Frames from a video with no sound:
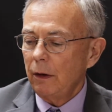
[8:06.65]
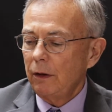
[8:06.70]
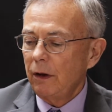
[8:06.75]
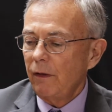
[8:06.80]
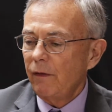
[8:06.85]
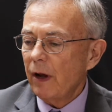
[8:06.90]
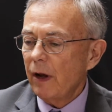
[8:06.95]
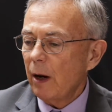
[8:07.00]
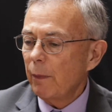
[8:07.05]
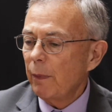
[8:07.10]

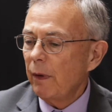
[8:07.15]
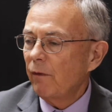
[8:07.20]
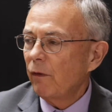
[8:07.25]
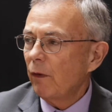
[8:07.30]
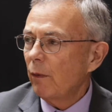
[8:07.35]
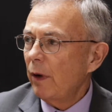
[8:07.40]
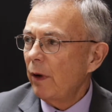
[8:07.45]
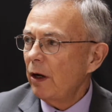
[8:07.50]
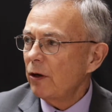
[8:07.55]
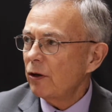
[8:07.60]
develop
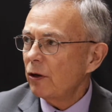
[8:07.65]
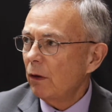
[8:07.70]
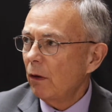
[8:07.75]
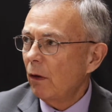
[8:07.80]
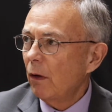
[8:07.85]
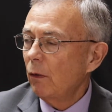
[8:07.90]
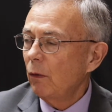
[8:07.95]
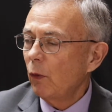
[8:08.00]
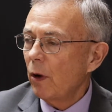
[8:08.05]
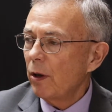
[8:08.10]
information
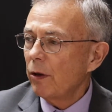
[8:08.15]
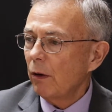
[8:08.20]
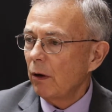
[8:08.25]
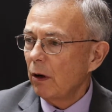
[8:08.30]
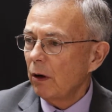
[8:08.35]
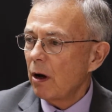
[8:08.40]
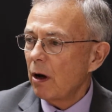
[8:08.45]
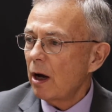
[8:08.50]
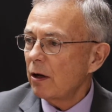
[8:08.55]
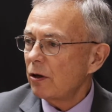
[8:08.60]
on whether
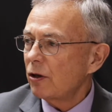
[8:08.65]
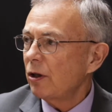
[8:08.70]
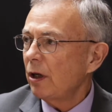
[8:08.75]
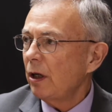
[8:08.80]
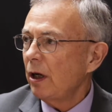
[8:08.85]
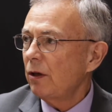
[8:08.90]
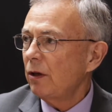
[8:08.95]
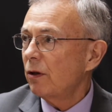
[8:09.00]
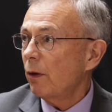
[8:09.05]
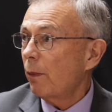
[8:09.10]
or not
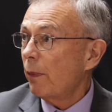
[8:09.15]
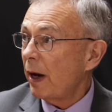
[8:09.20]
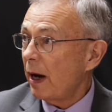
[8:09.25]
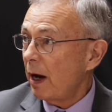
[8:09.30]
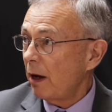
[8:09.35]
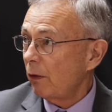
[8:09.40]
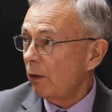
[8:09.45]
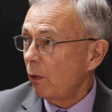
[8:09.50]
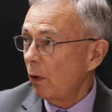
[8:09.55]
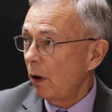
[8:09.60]
seed's a
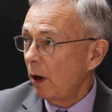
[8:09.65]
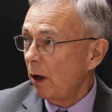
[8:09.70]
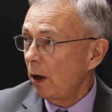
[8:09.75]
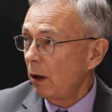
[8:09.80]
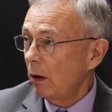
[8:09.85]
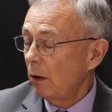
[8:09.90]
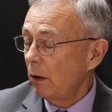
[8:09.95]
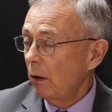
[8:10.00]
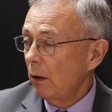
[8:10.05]
pathway,